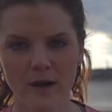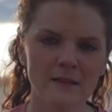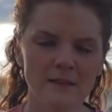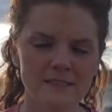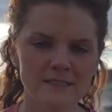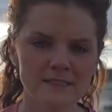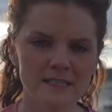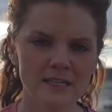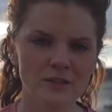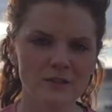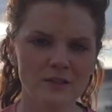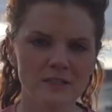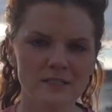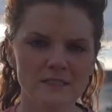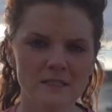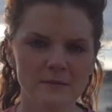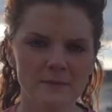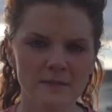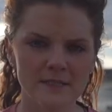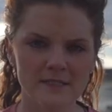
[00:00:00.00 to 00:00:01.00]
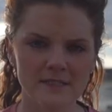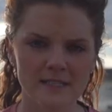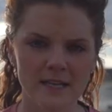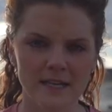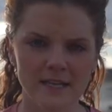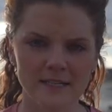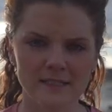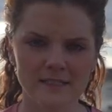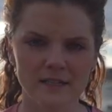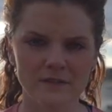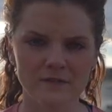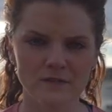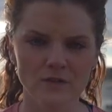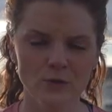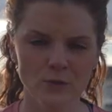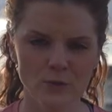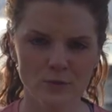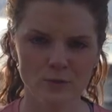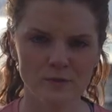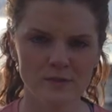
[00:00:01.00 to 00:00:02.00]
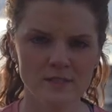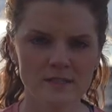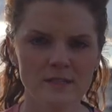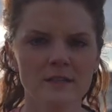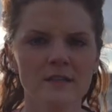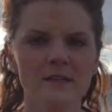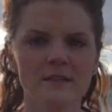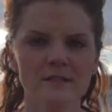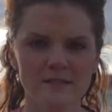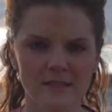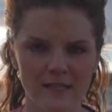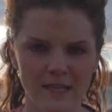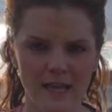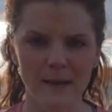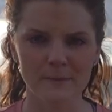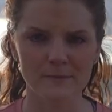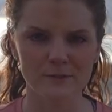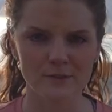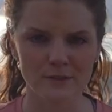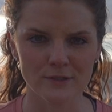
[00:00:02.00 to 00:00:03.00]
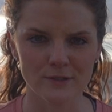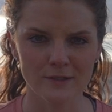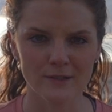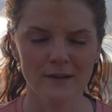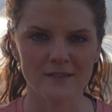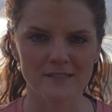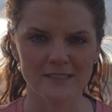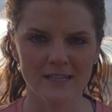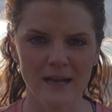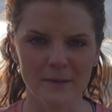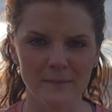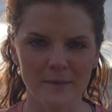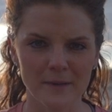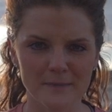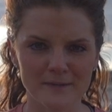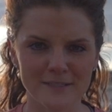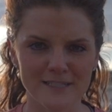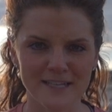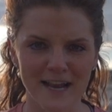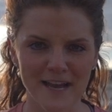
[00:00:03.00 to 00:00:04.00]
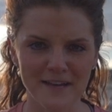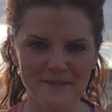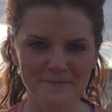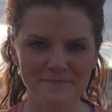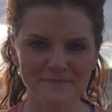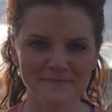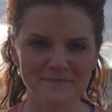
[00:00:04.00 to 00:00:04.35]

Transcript: Let's take a look at some of the settings I've used to capture the time lapse tonight.